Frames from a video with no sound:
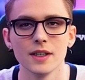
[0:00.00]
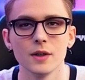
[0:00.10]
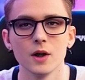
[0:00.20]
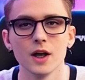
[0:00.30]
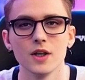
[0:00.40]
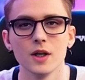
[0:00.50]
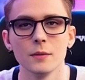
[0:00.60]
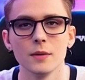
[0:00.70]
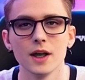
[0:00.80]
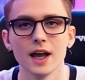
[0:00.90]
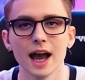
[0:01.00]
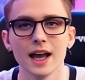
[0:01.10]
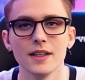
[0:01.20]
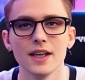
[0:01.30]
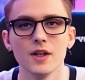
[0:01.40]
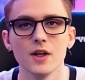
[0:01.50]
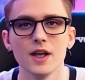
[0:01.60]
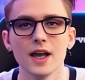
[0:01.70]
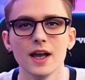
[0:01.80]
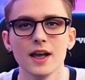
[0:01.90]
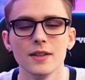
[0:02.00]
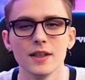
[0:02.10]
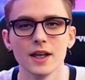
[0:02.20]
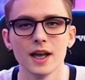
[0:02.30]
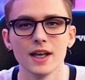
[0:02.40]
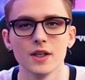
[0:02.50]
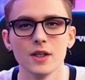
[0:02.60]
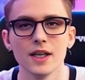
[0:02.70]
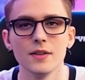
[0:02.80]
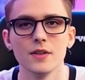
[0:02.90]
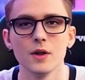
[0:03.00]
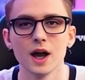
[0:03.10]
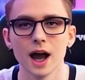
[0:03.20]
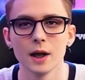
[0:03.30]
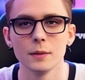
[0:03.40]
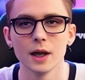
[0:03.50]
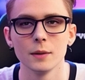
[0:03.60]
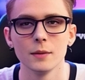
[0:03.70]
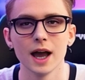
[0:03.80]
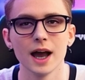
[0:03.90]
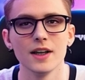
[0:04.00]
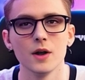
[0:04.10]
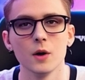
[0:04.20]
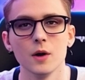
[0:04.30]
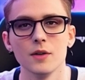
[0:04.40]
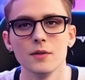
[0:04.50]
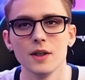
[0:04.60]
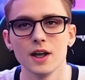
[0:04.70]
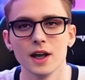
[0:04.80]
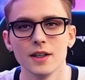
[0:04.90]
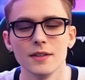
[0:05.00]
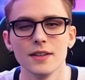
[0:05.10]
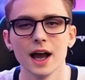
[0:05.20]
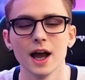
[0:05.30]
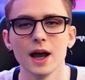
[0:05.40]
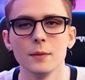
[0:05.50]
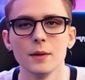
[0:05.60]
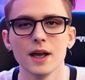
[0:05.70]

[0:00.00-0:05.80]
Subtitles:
integration, and essentially it just saves you time being able to add all of the, and